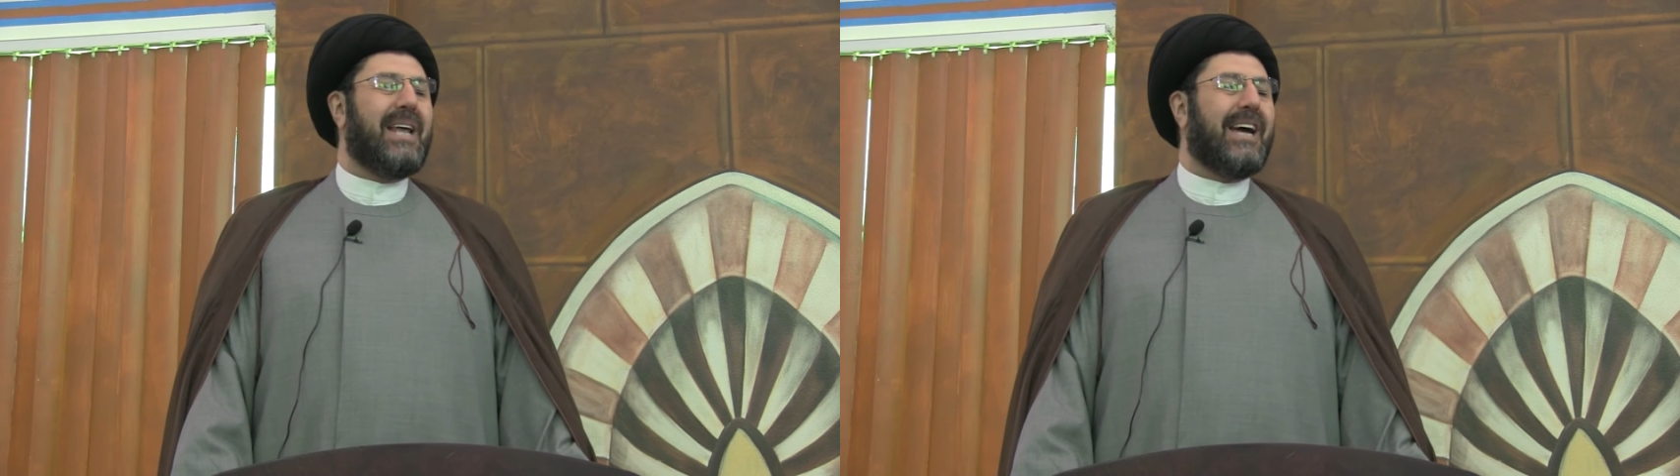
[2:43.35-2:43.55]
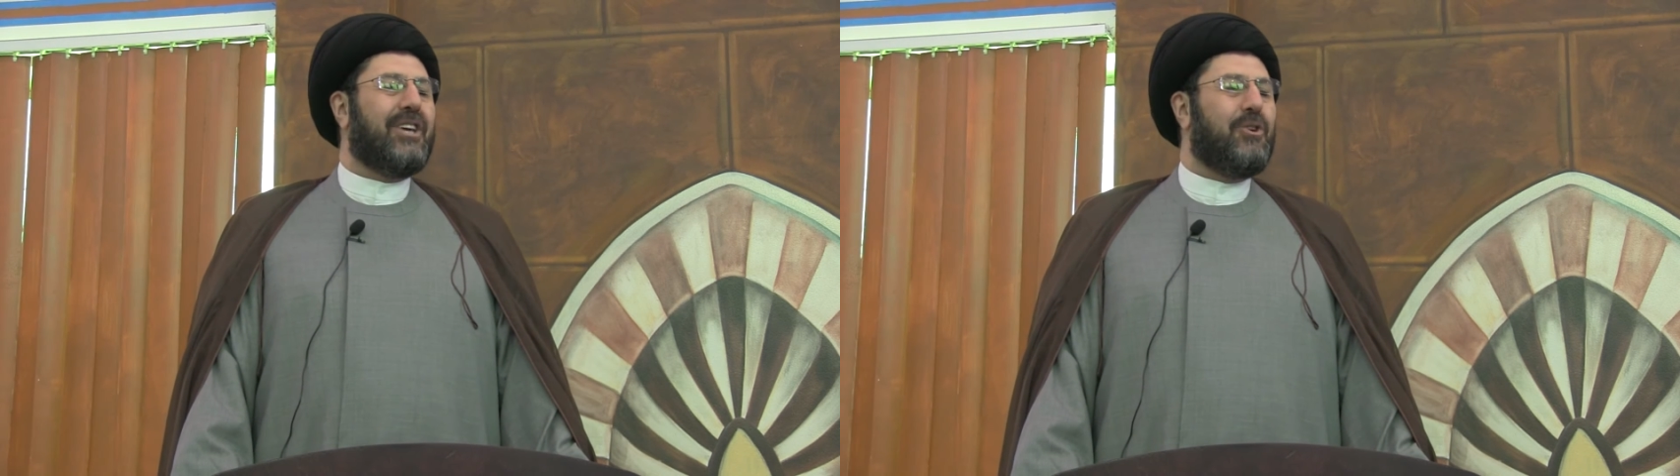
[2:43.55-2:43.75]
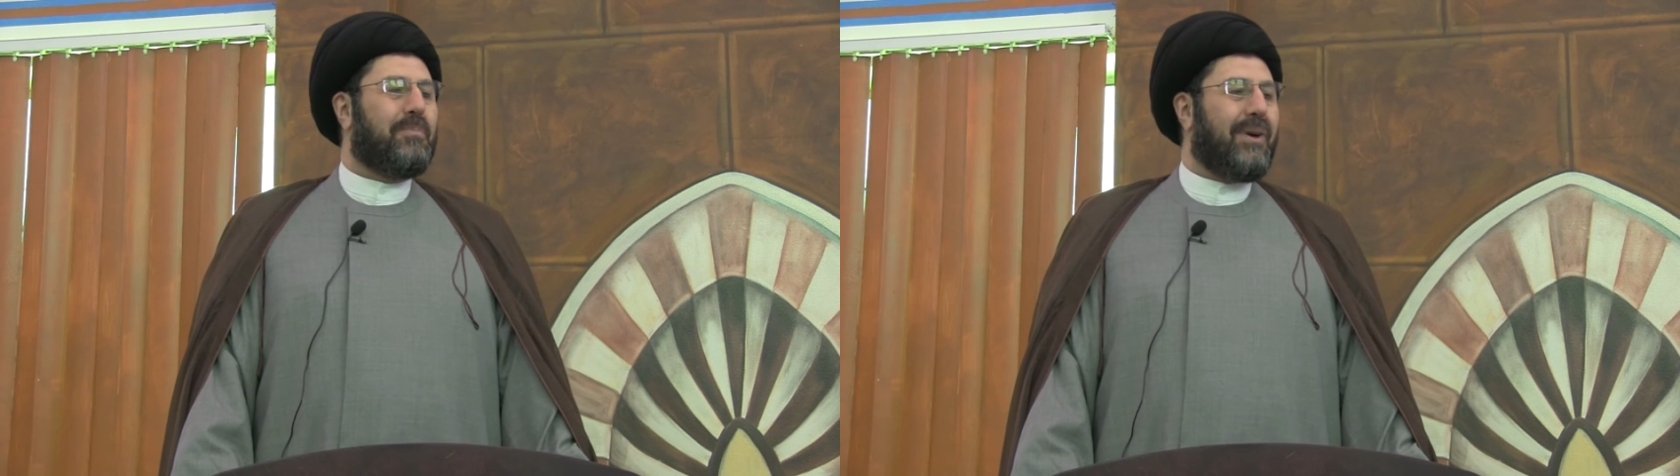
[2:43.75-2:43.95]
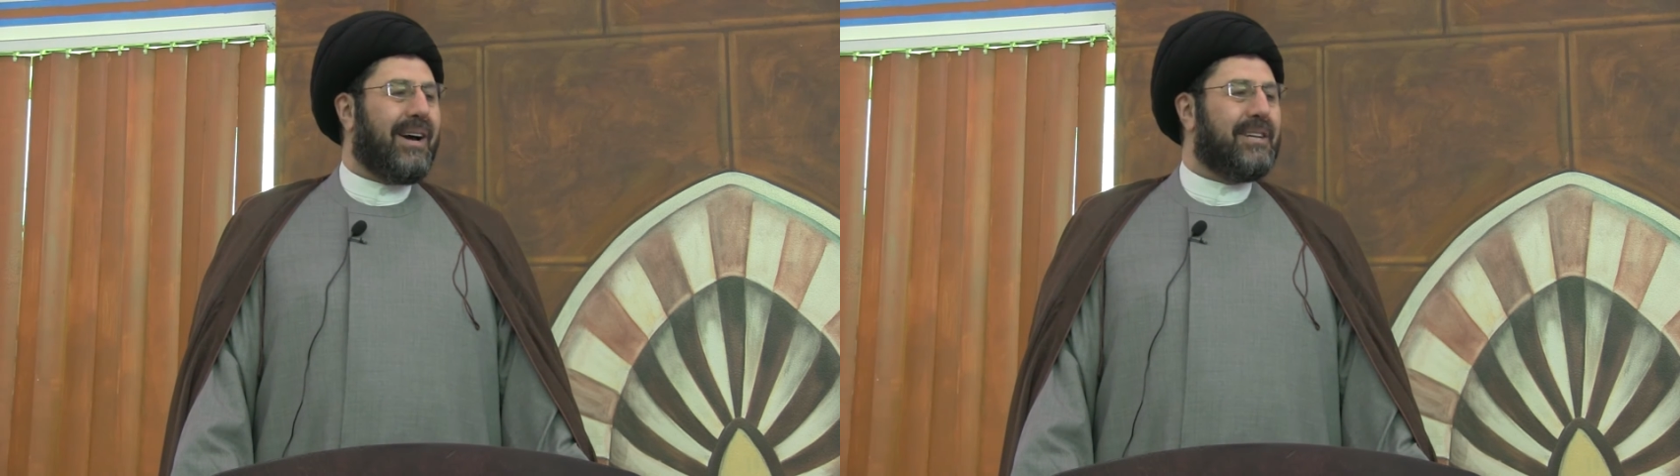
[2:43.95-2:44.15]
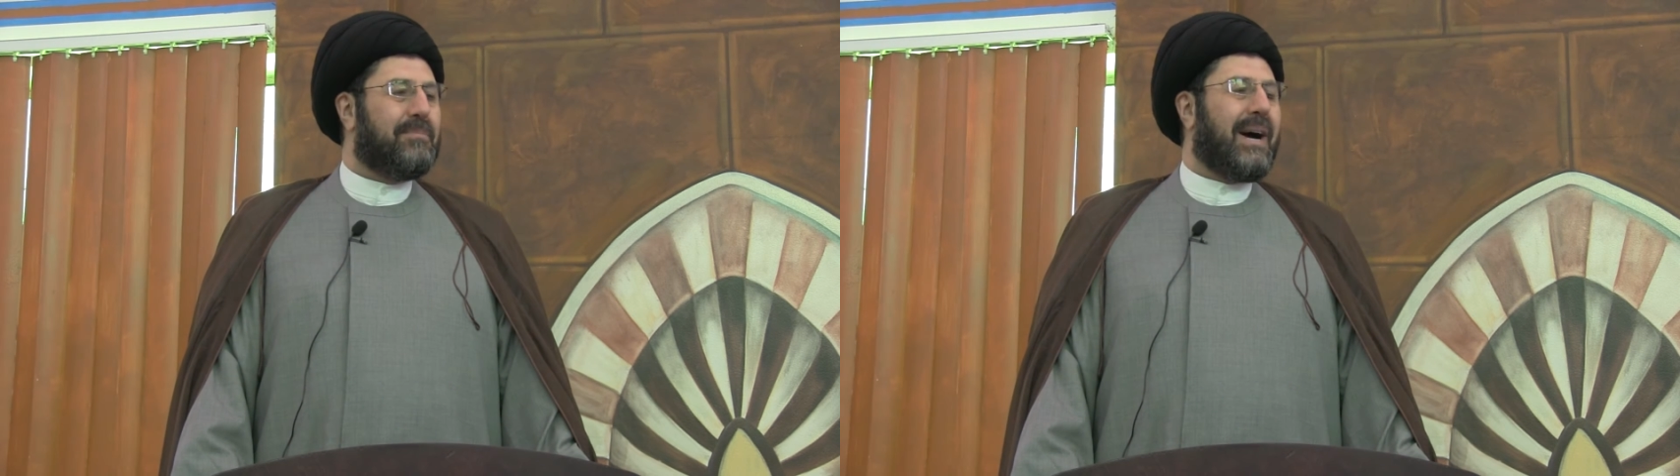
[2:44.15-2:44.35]

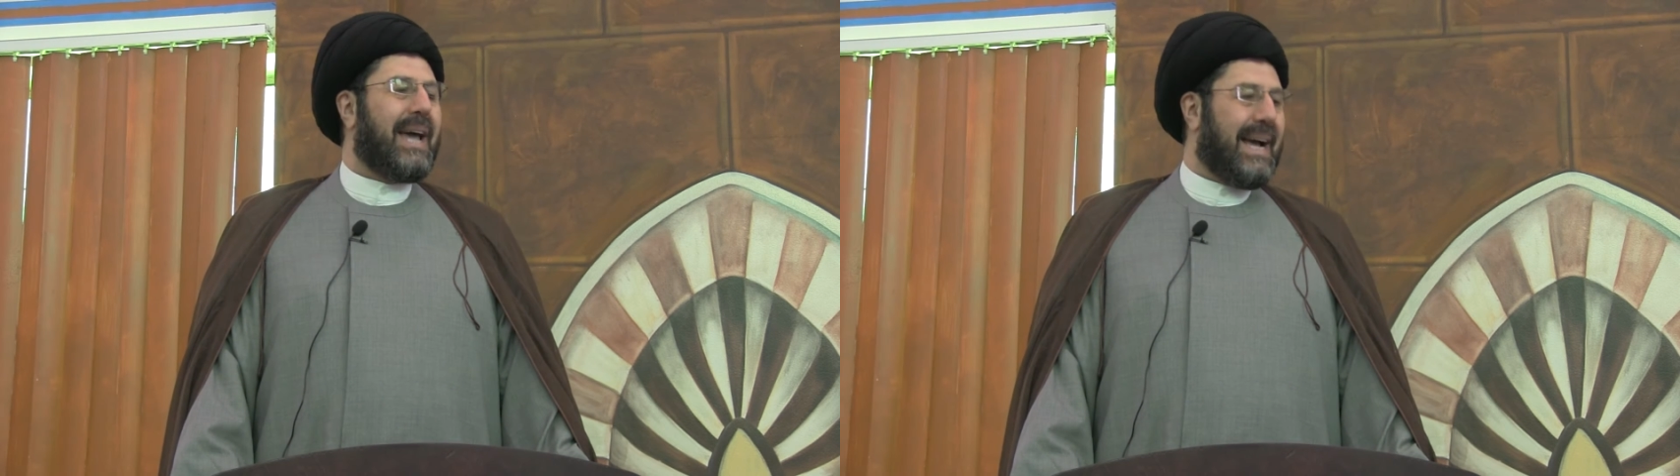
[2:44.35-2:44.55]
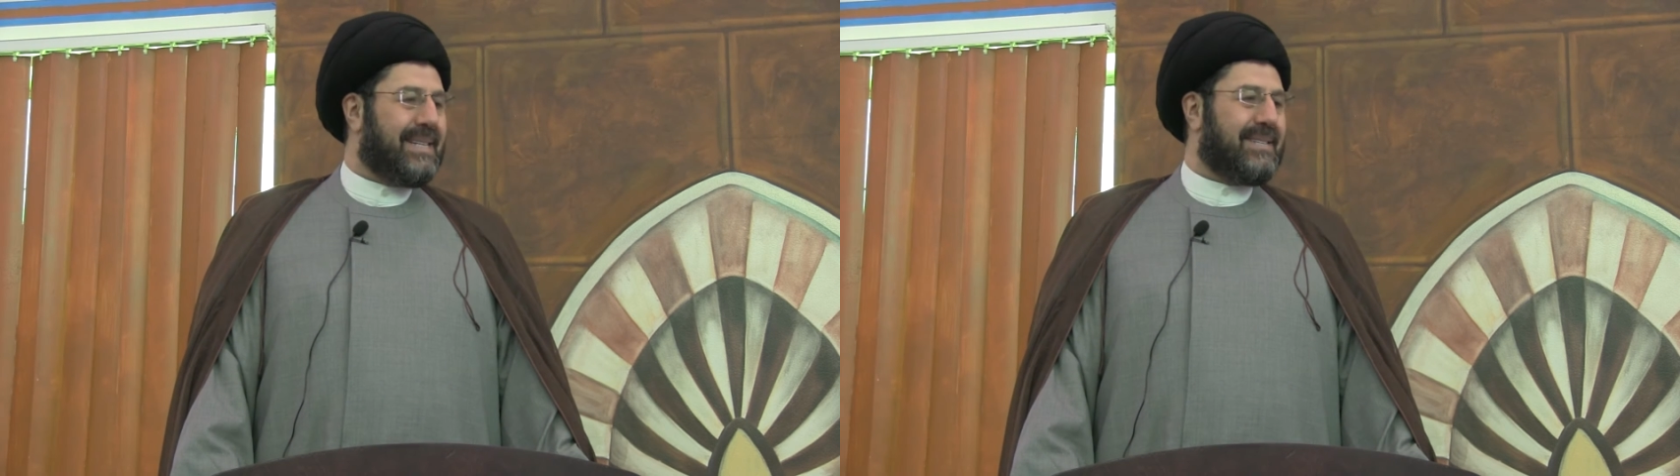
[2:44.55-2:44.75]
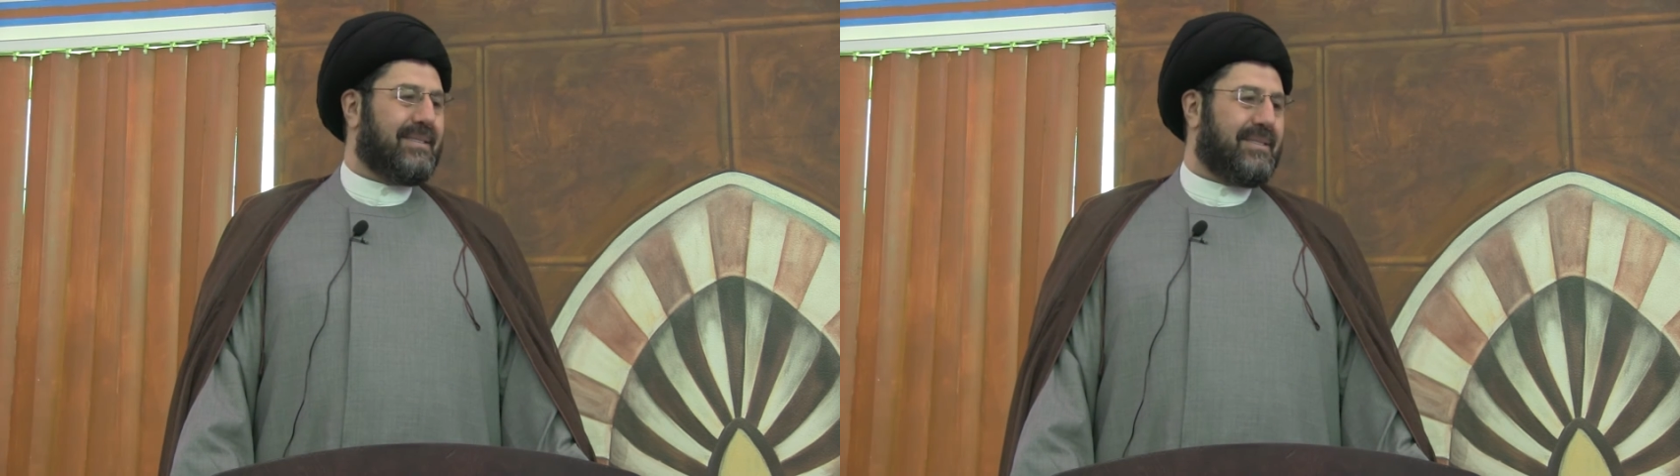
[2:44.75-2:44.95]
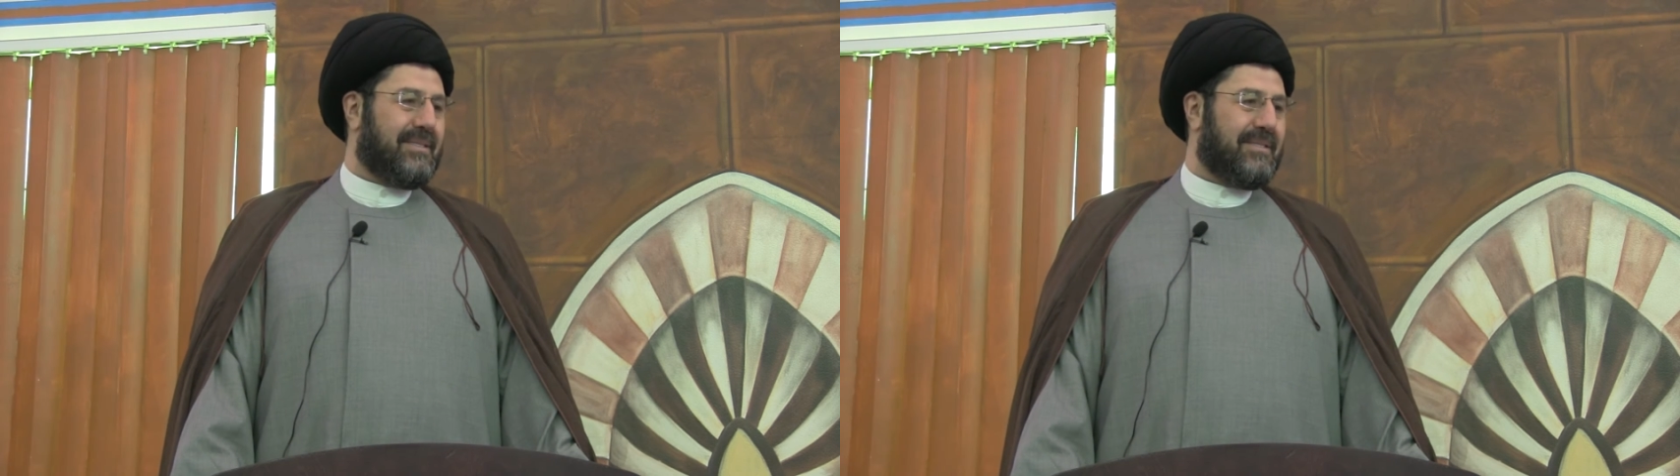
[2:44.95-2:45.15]
occupied by ISIS.